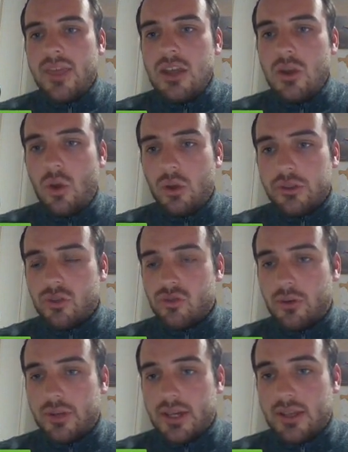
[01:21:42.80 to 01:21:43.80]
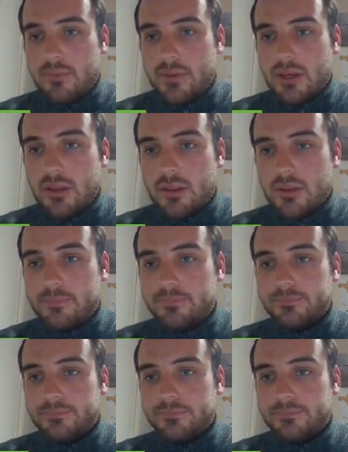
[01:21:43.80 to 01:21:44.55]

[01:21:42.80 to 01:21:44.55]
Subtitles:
They're not controlled airspace,